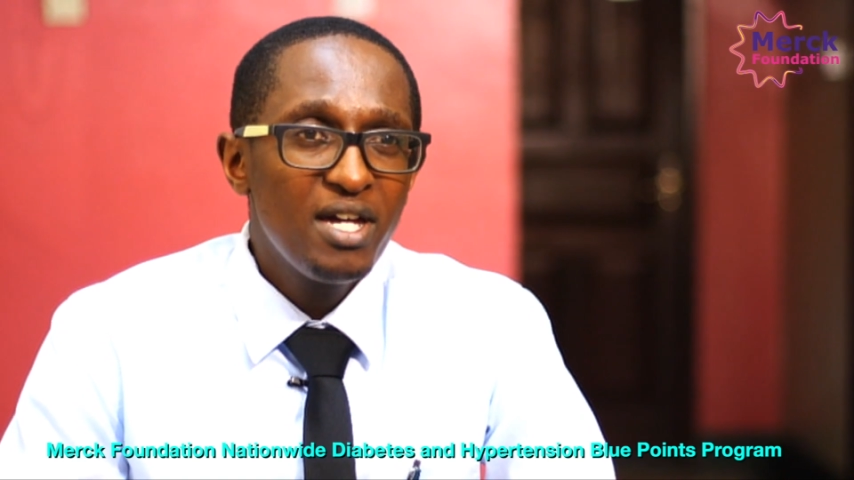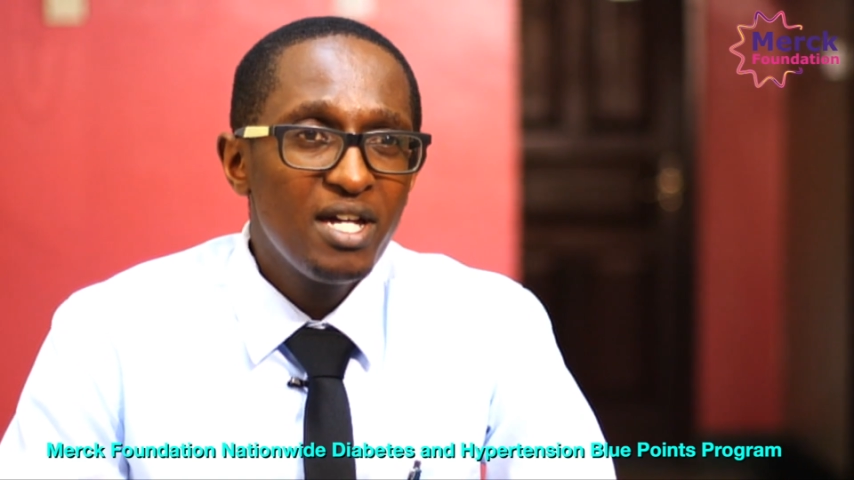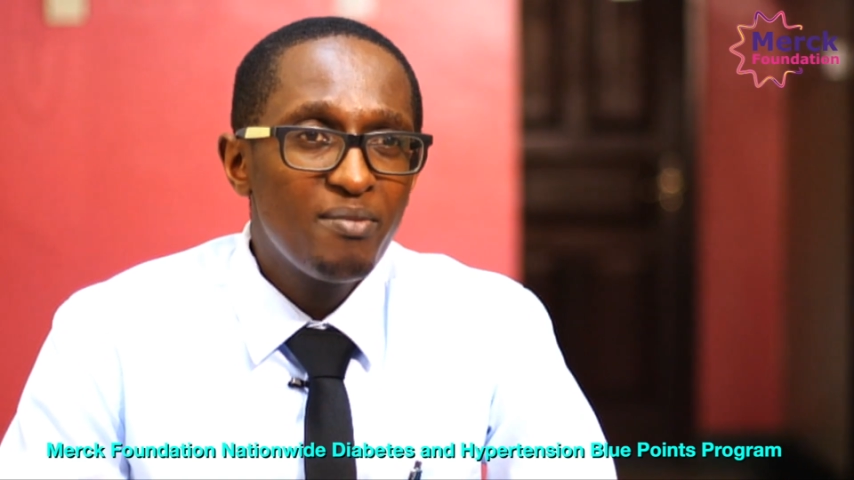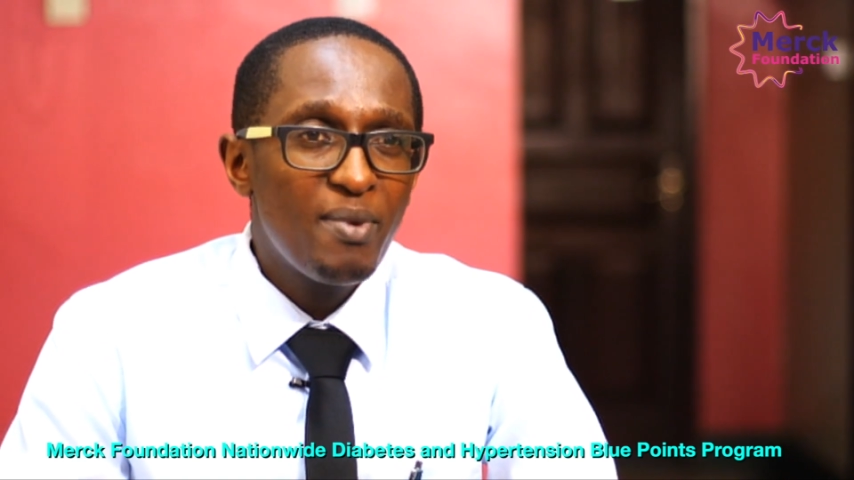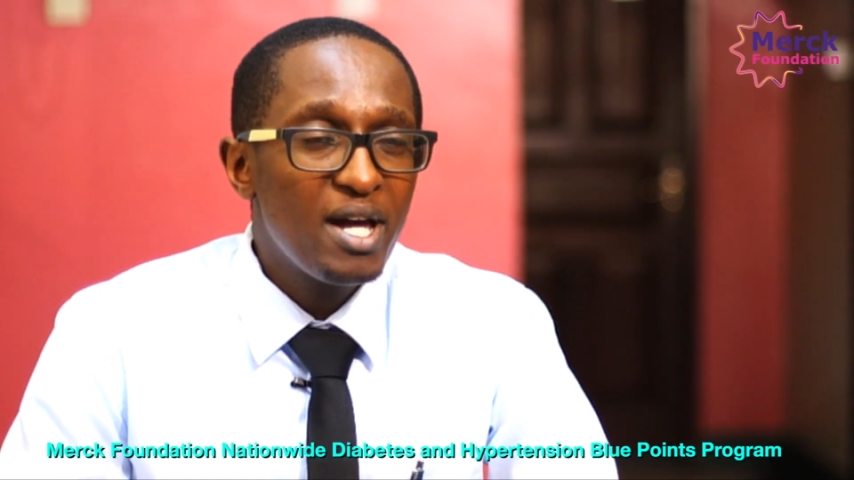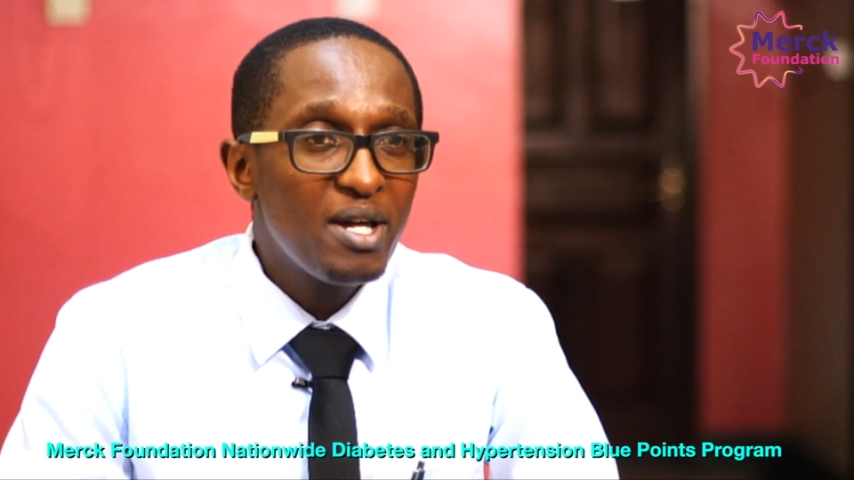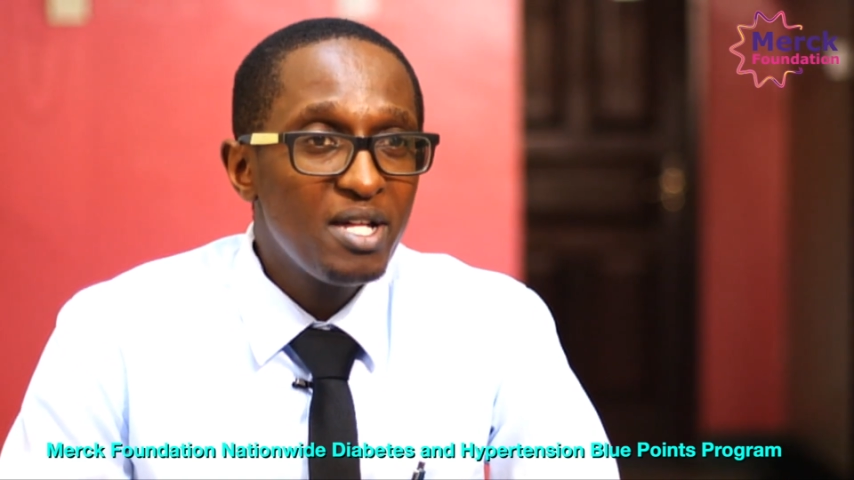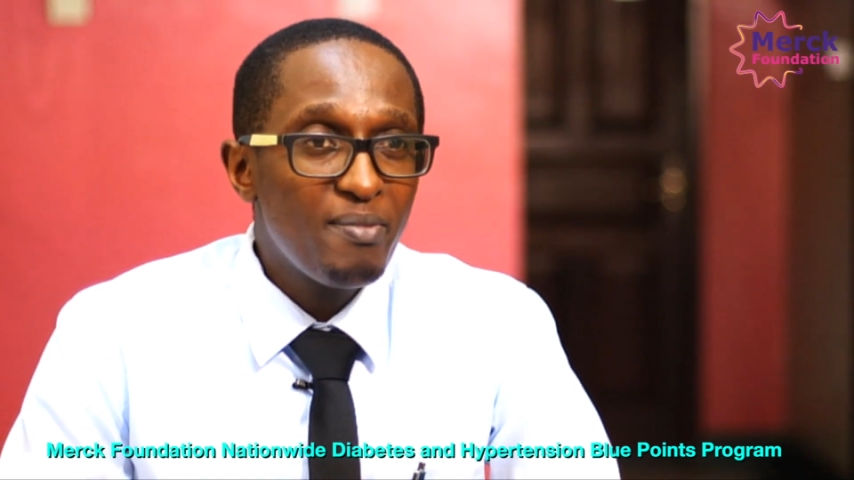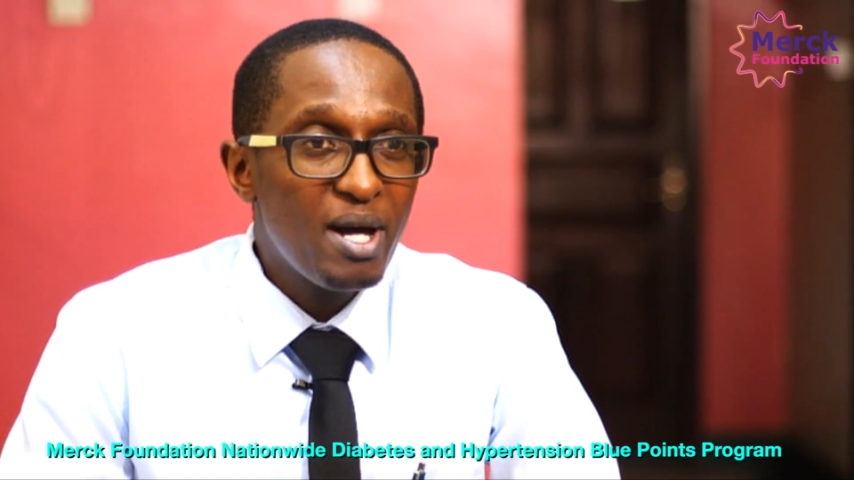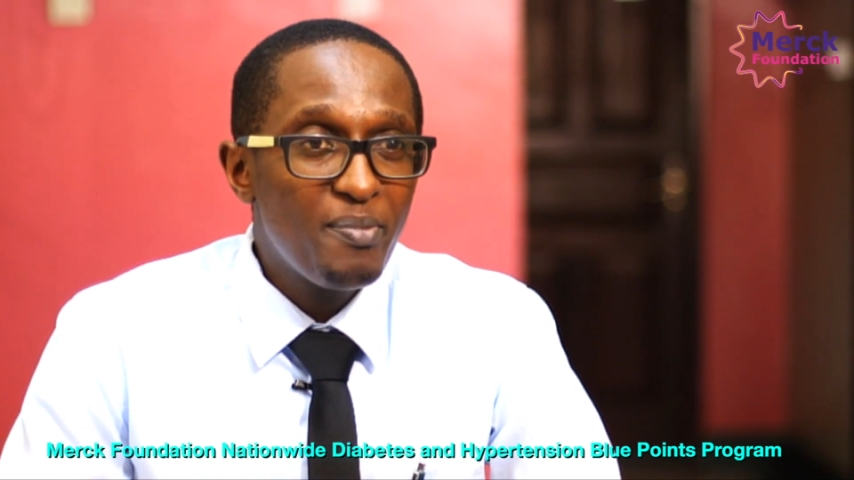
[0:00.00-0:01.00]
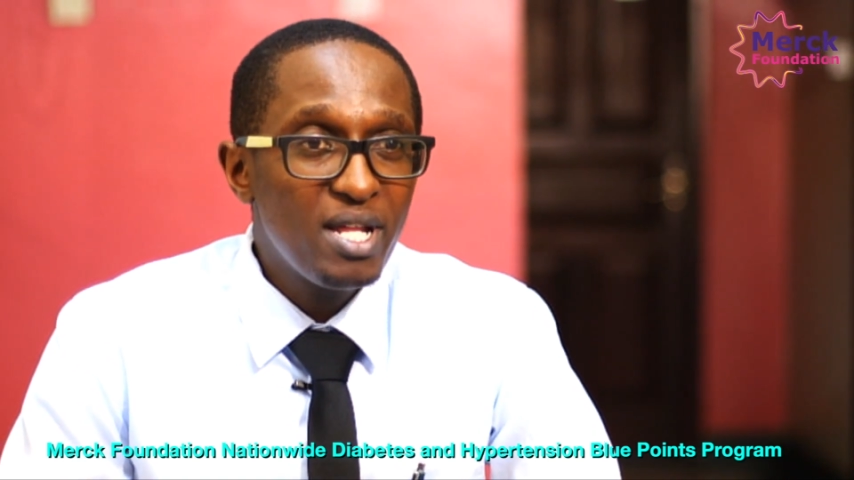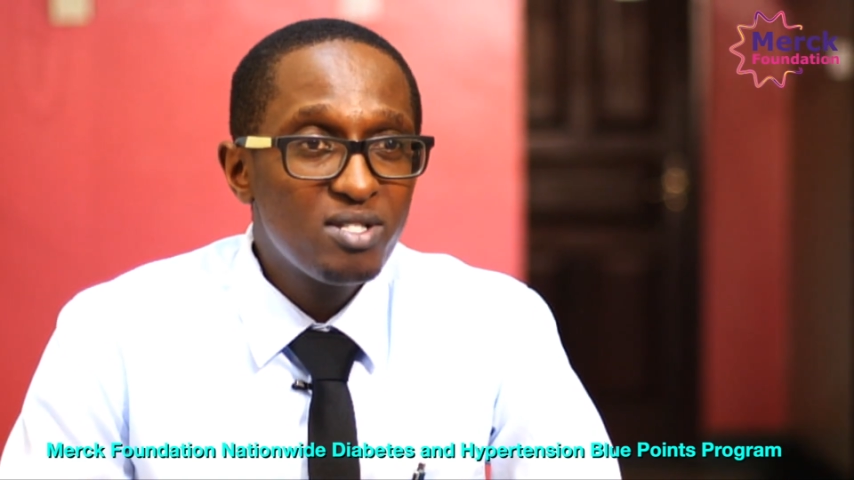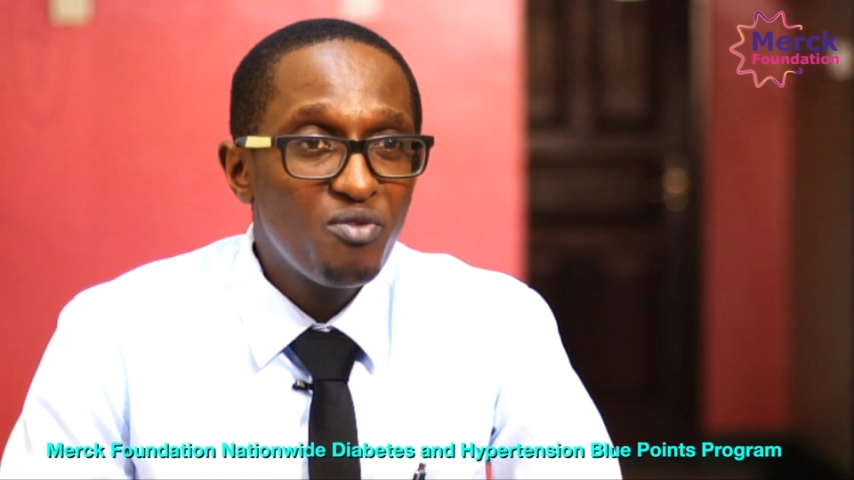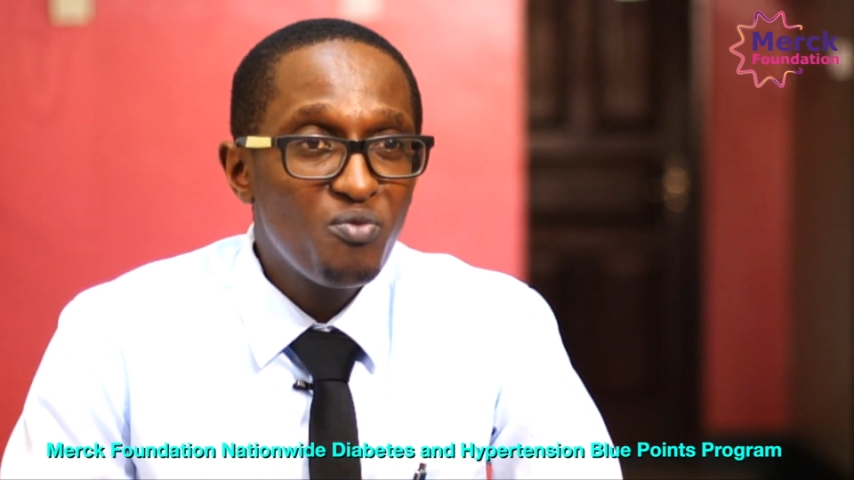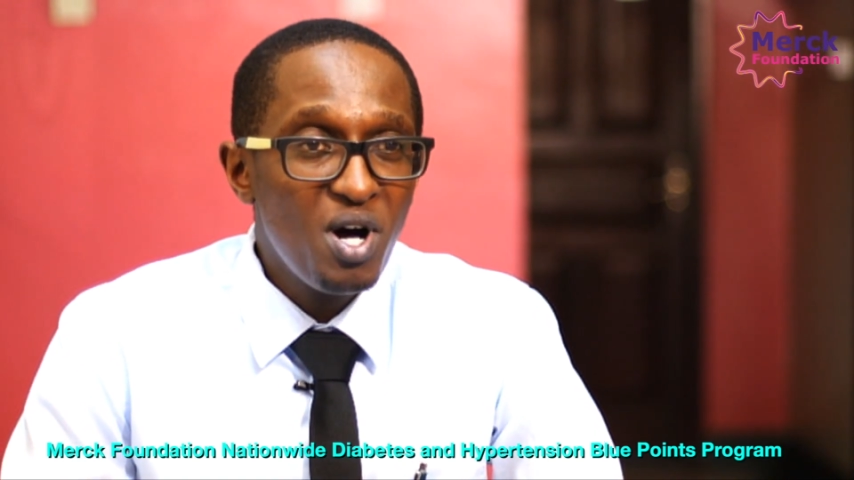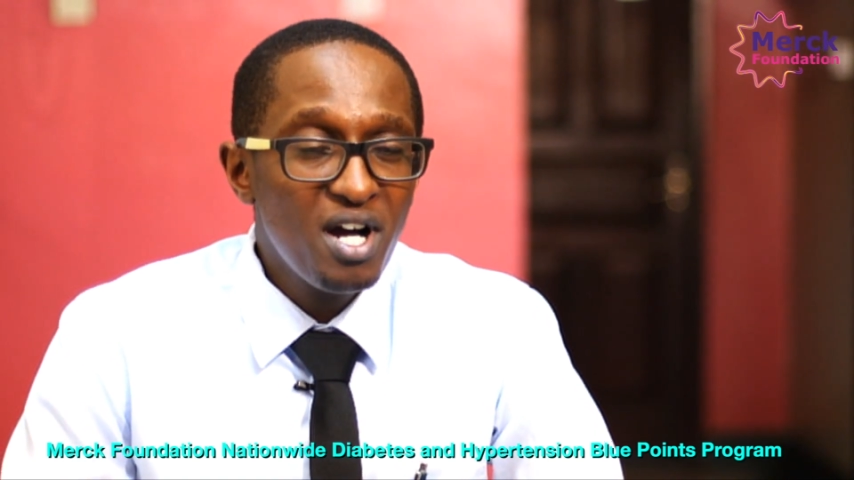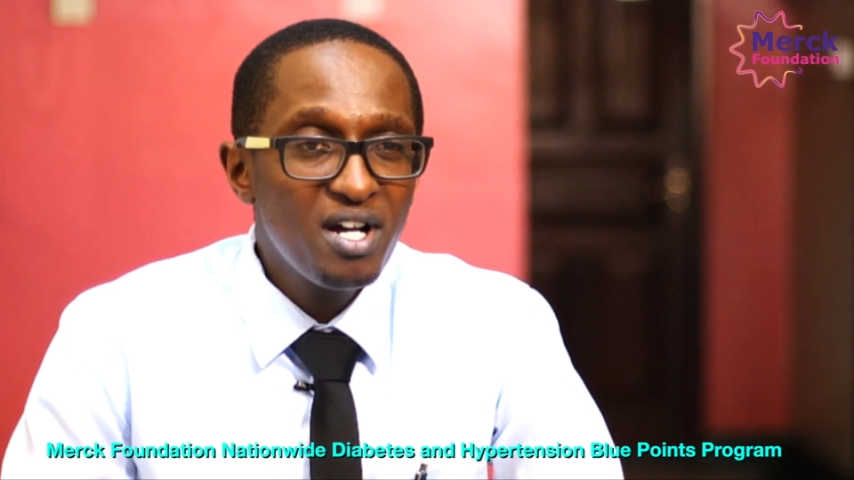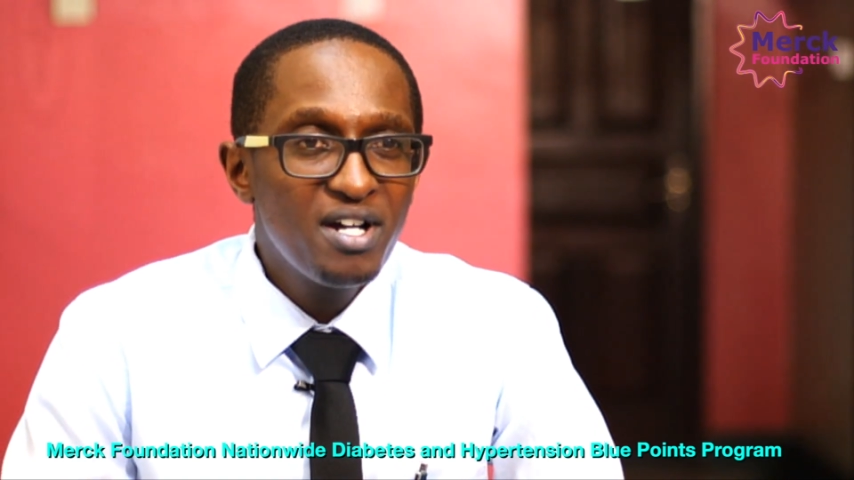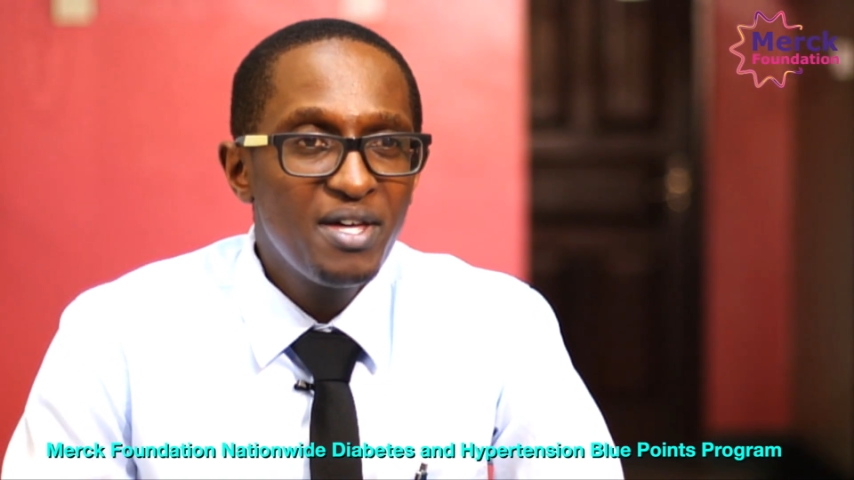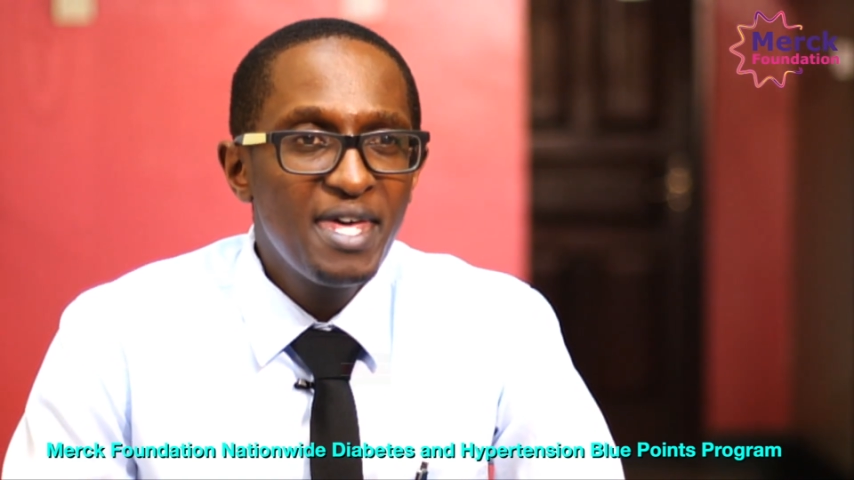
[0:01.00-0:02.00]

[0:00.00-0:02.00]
in my place of work,